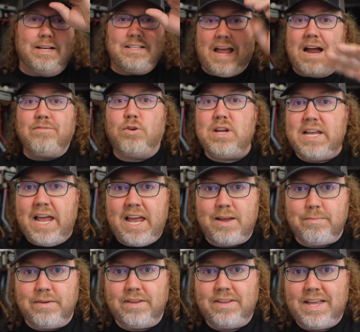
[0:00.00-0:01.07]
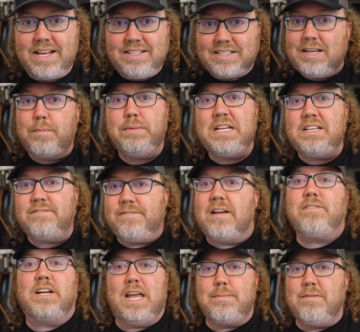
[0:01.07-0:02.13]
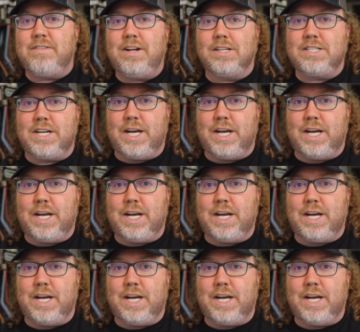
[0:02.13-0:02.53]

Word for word: because every game is somebody's favorite game of all